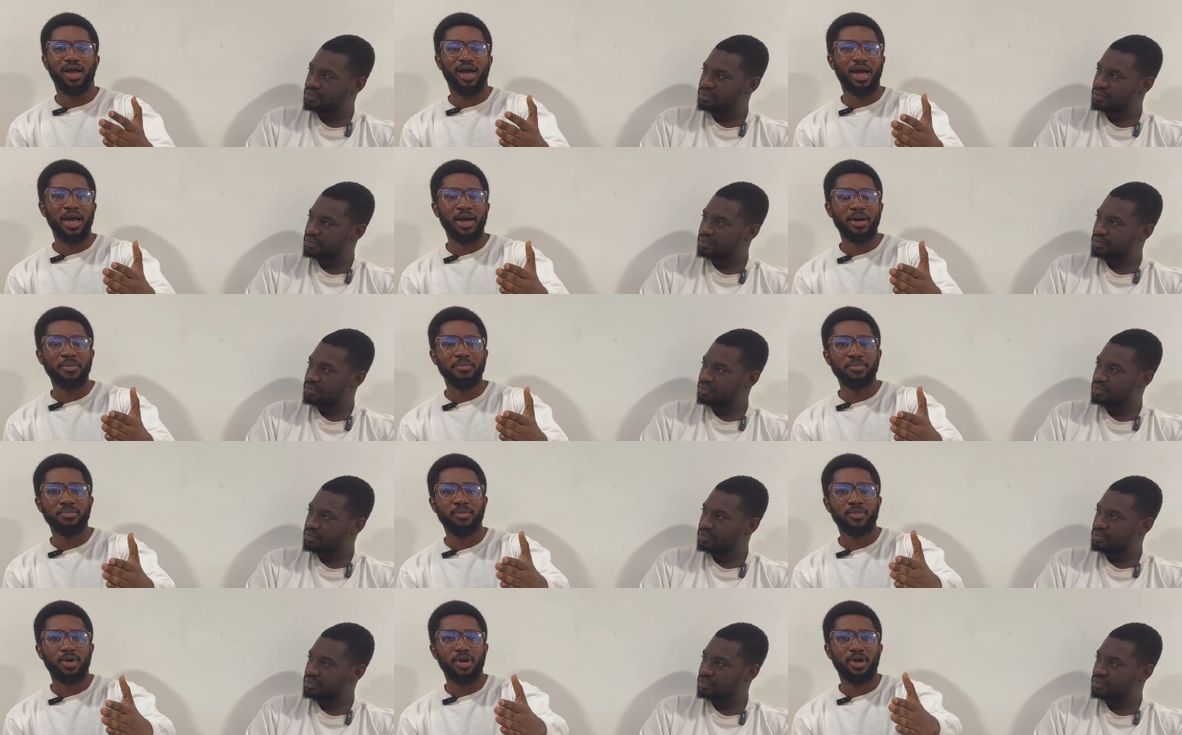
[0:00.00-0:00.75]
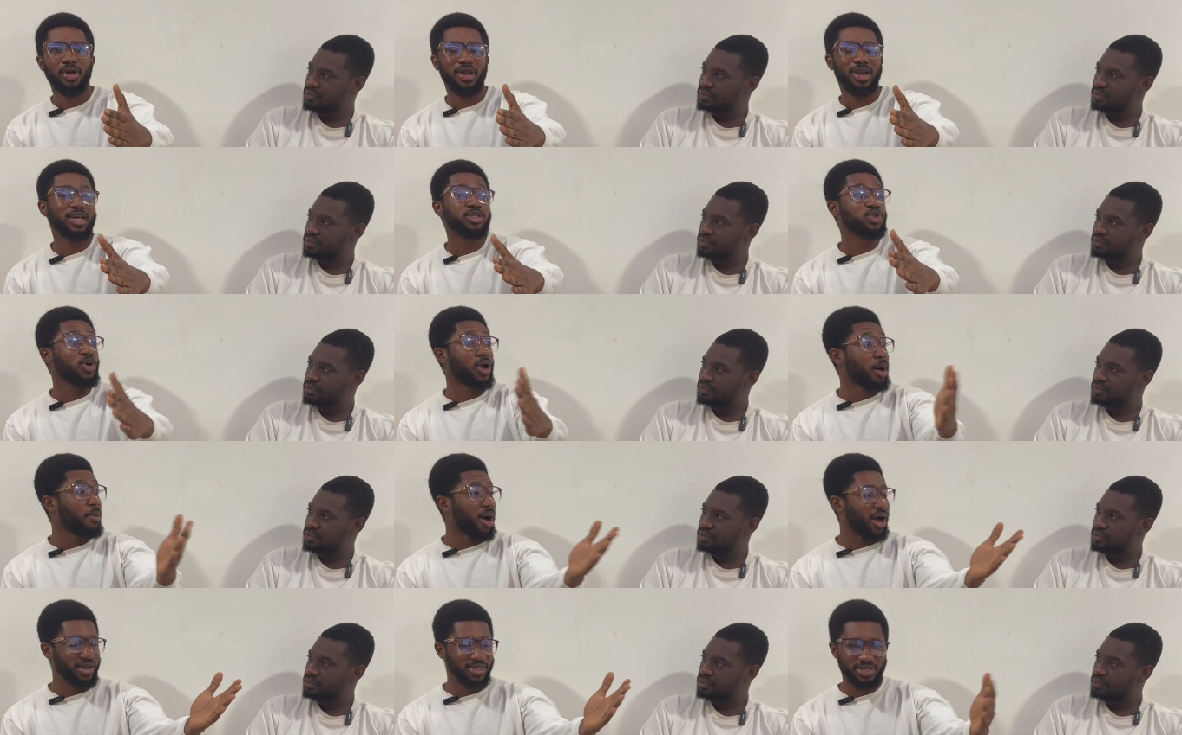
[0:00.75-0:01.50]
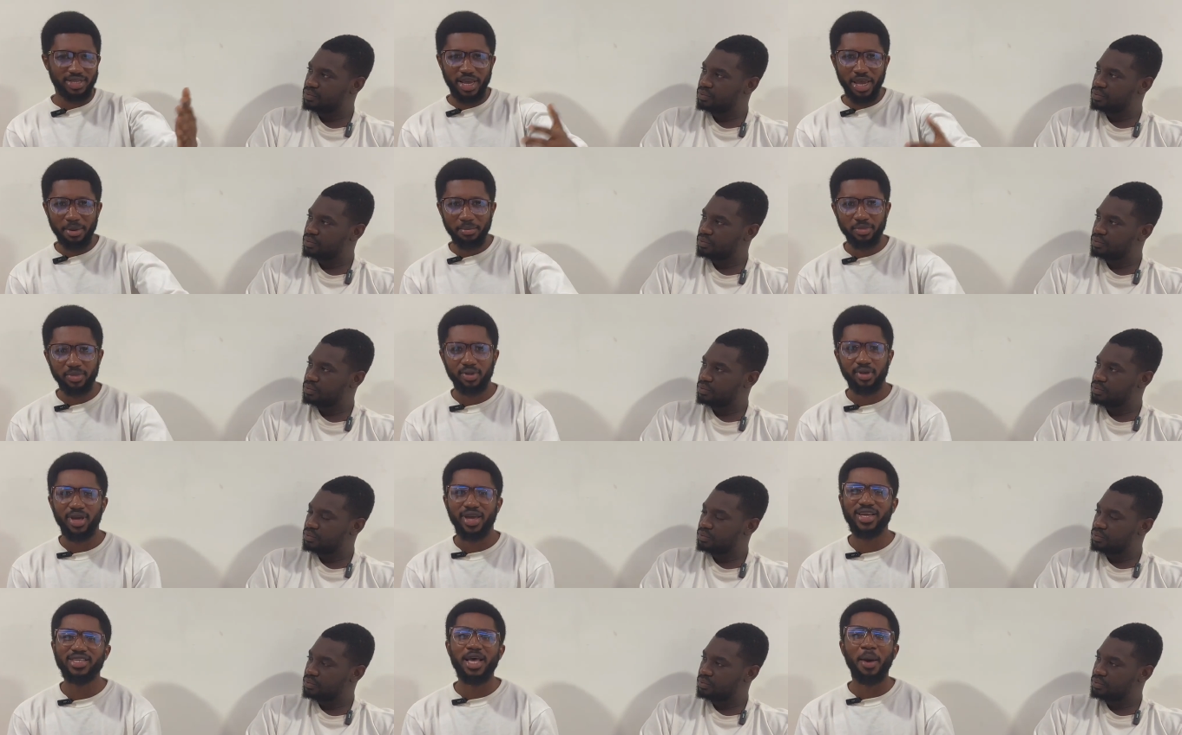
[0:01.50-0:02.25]
Speaker 1: um, let's talk about his game.
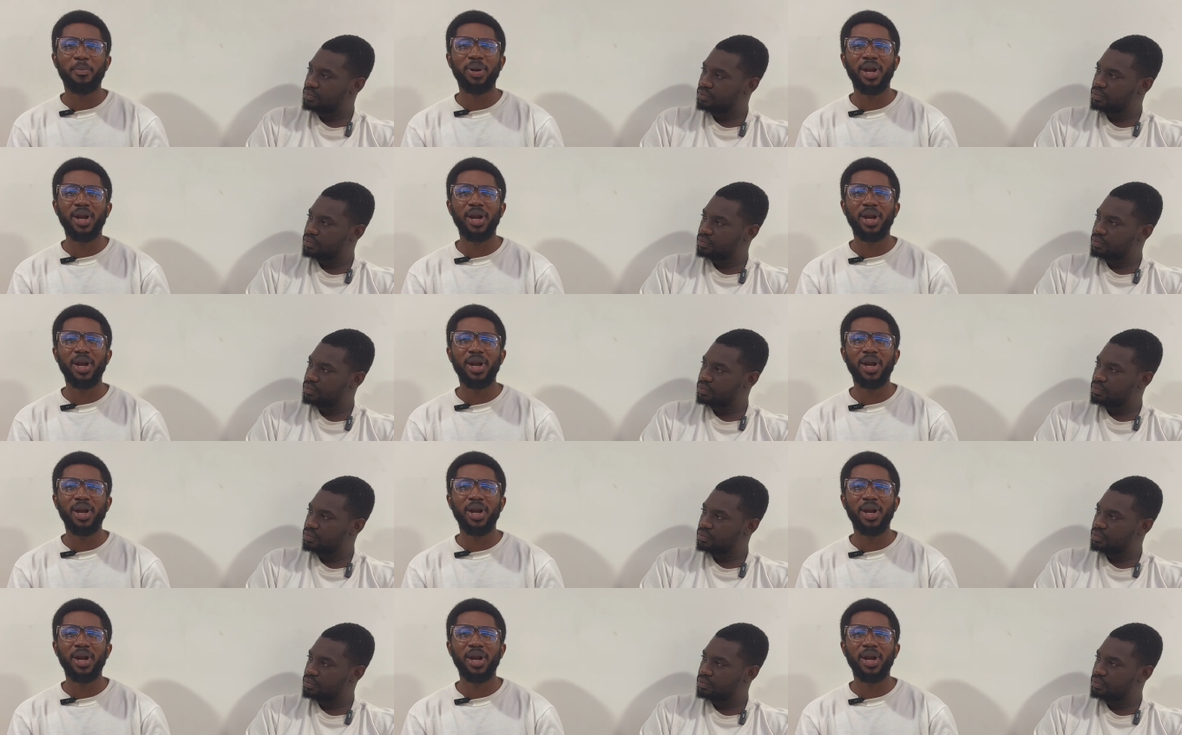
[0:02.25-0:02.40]
He's a